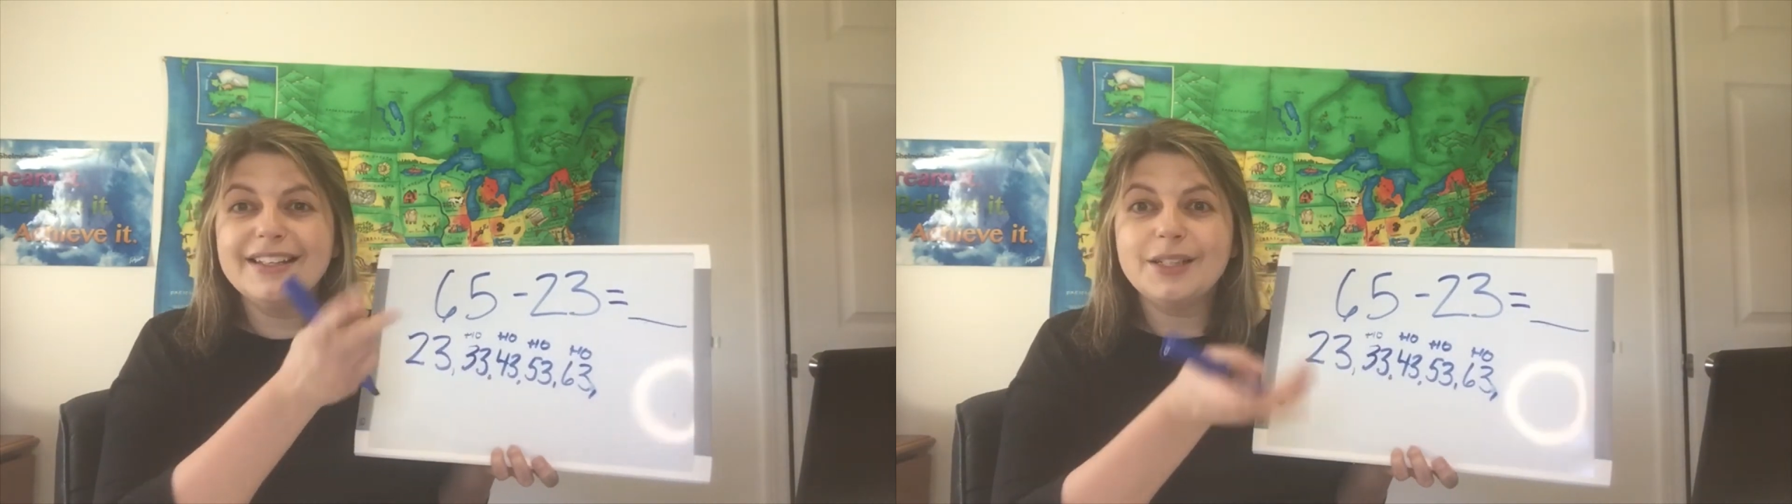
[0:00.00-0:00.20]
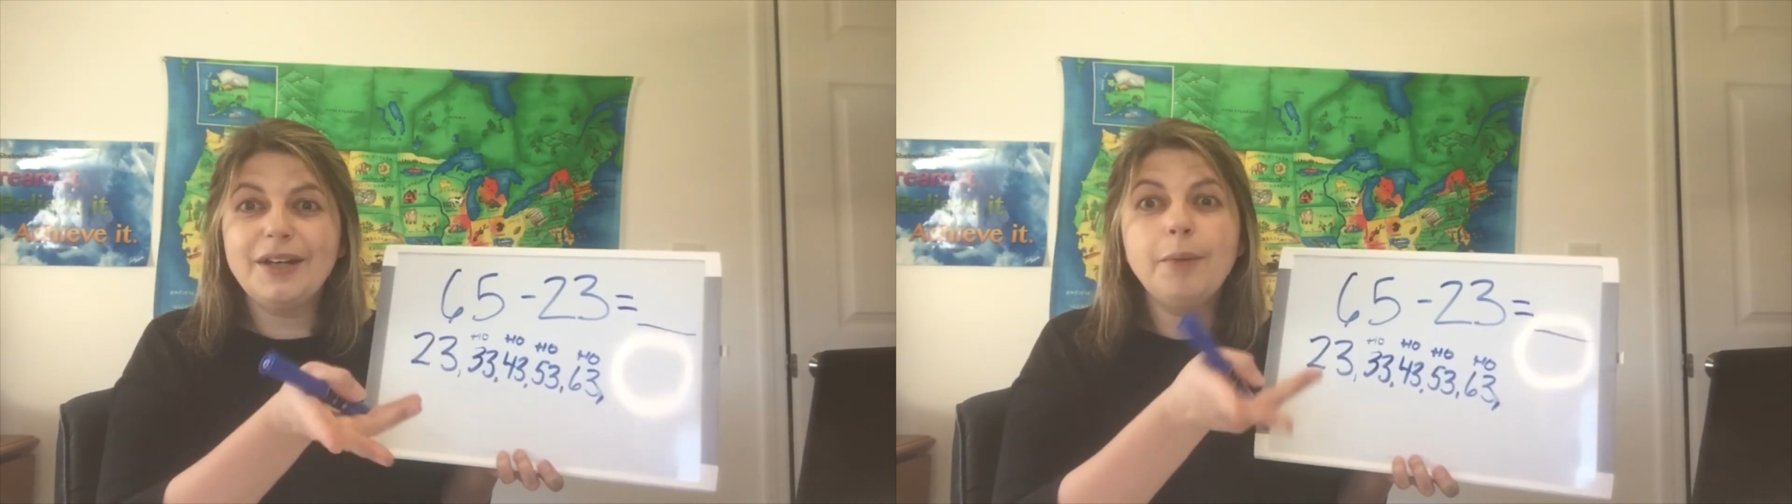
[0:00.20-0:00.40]

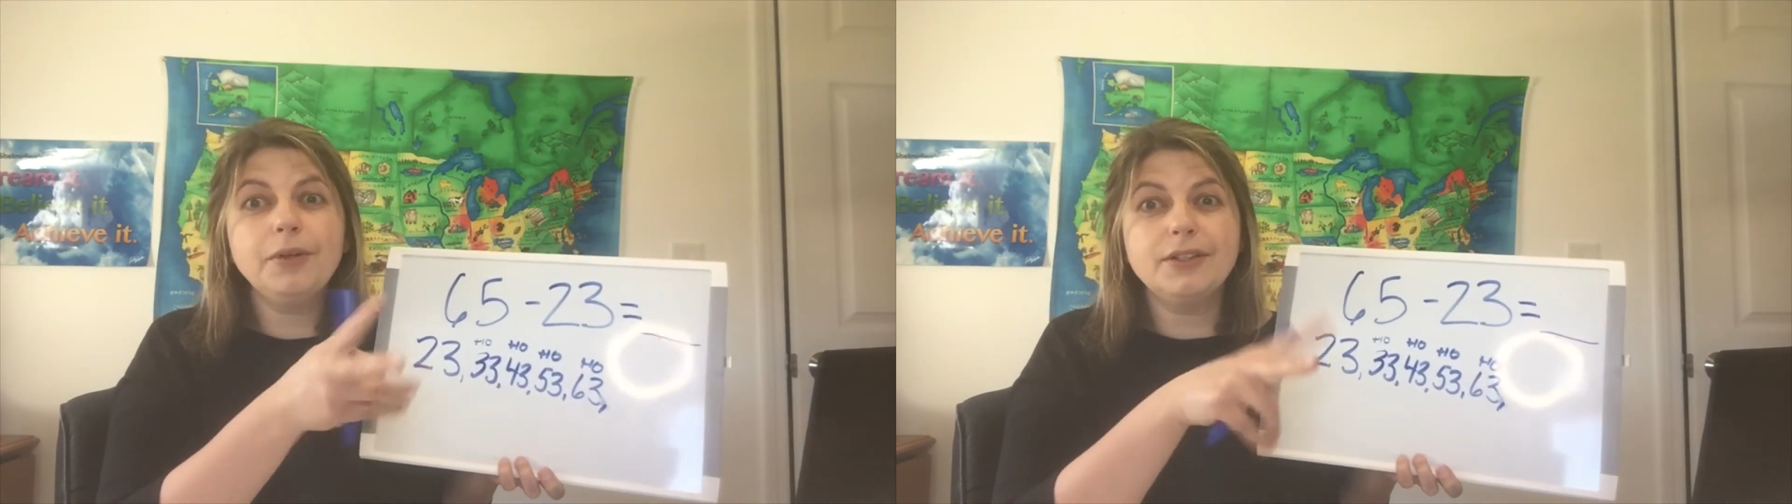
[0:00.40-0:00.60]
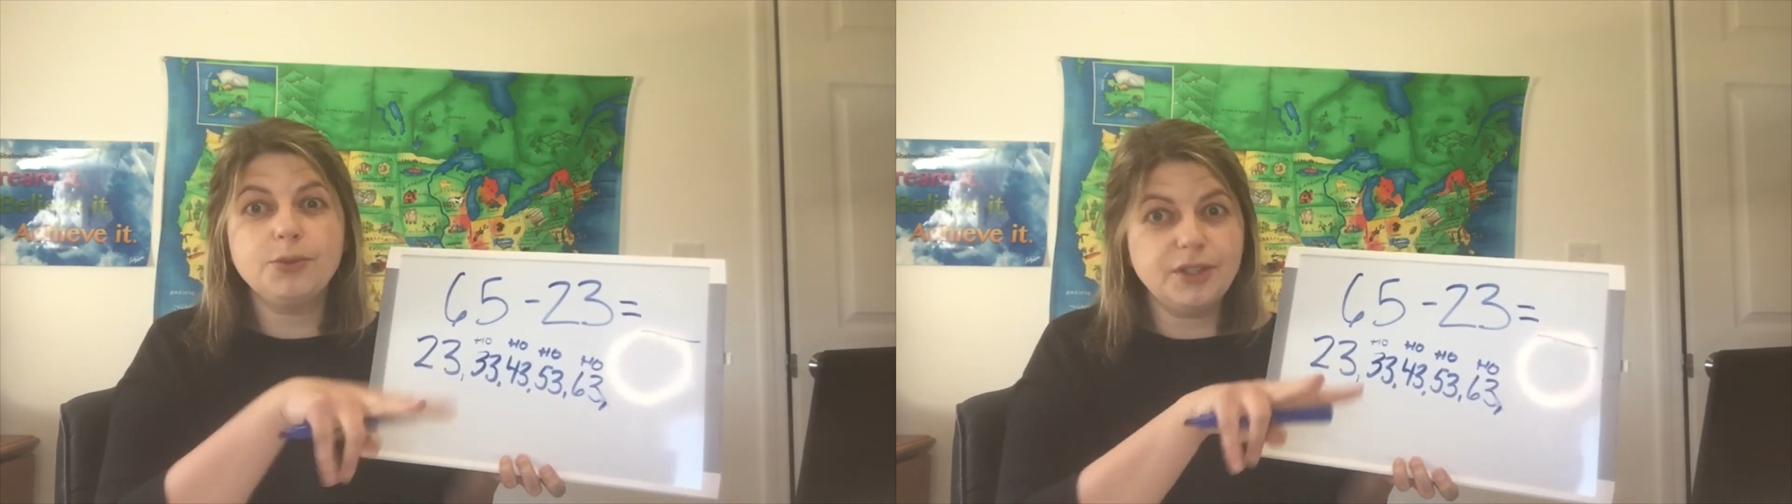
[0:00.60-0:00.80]
So now I'm
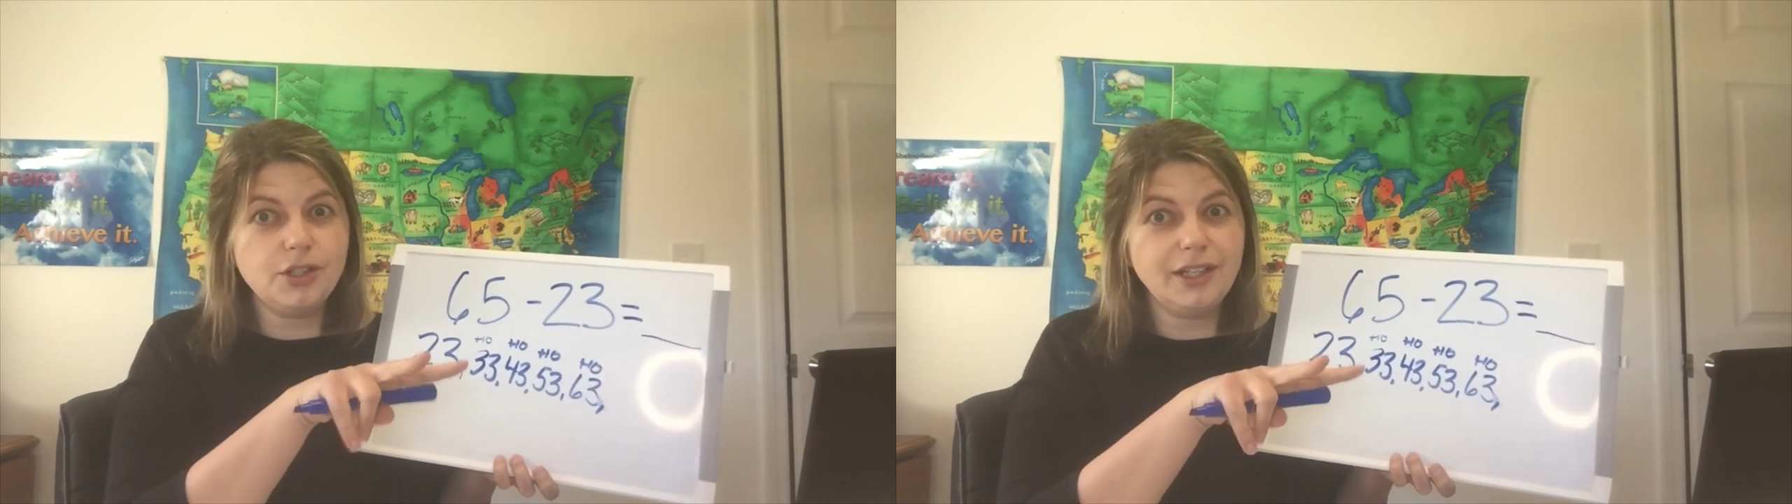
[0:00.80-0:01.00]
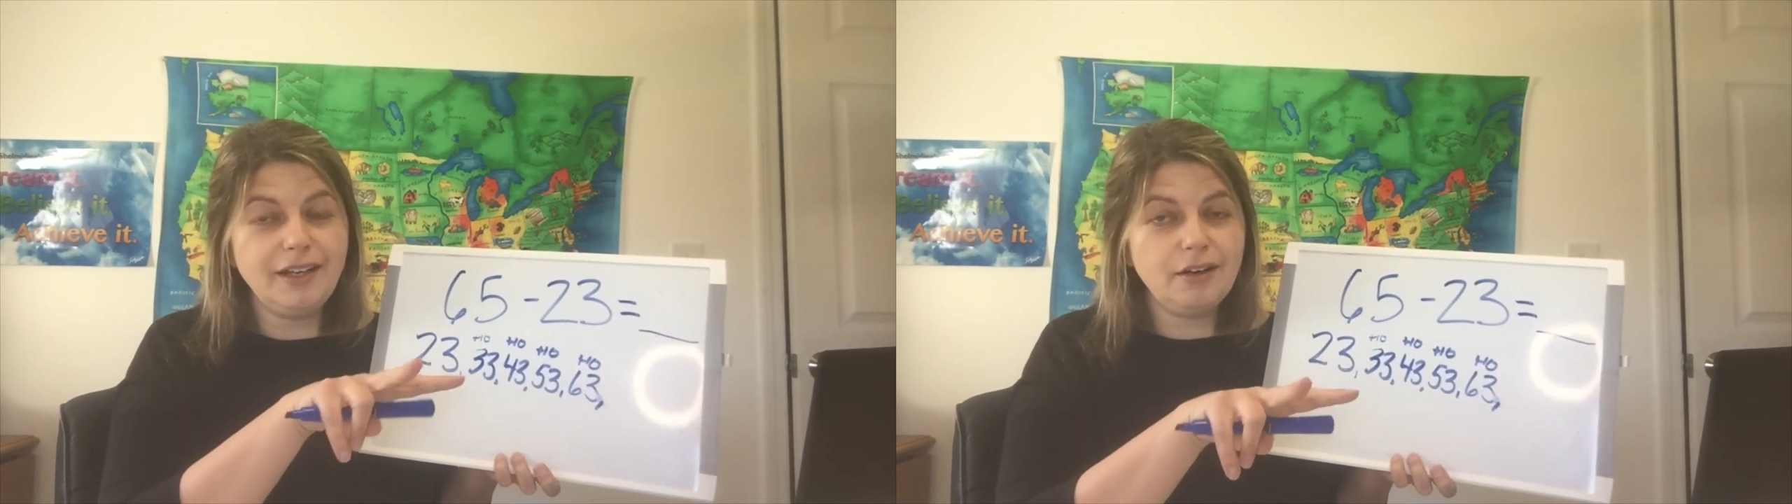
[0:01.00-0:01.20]
going to
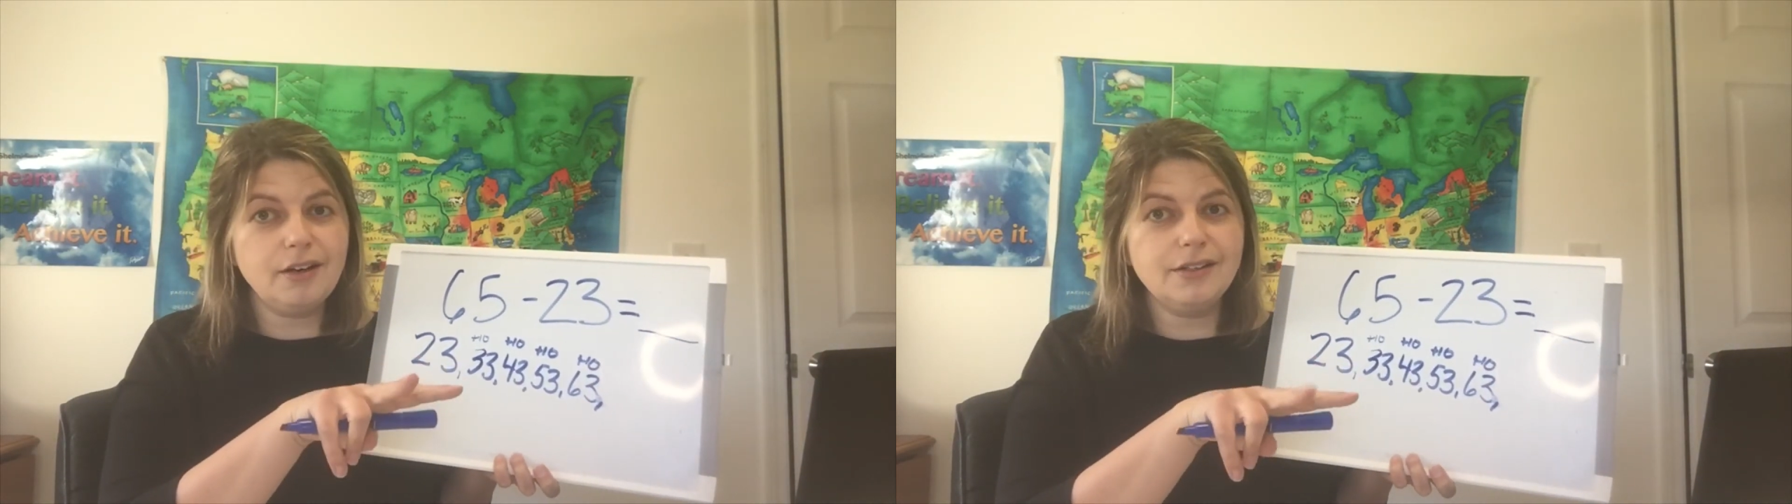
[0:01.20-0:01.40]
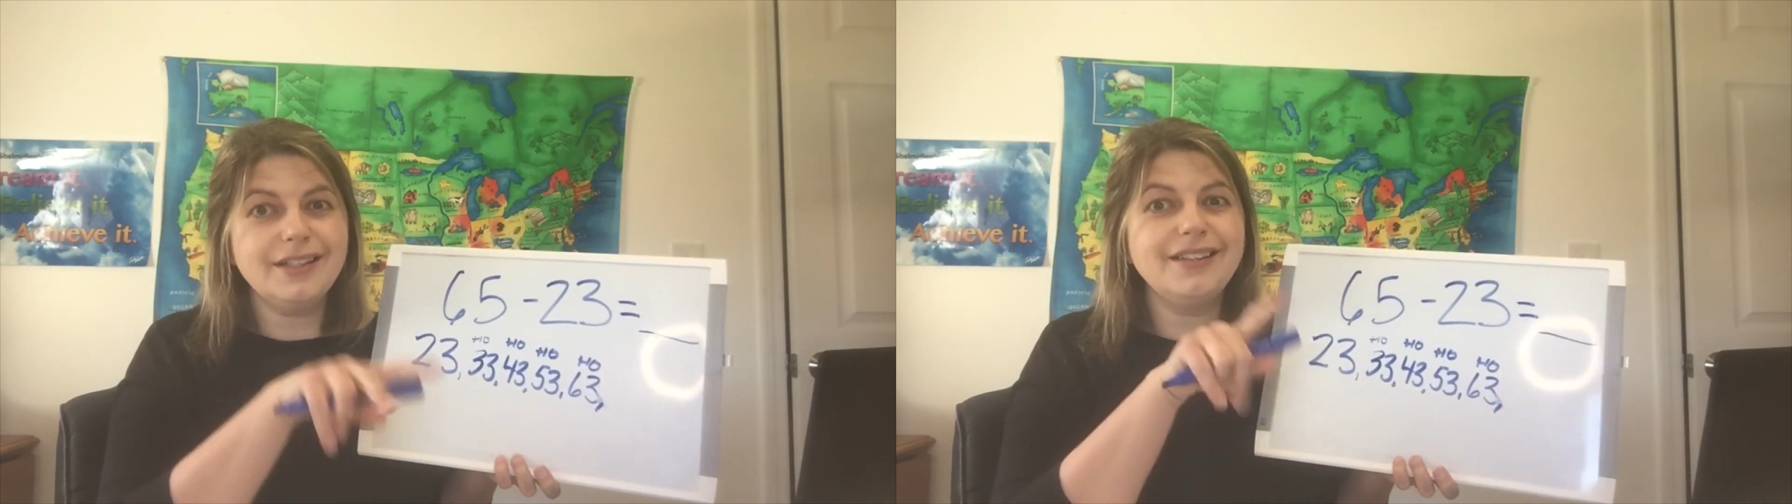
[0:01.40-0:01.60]
switch gears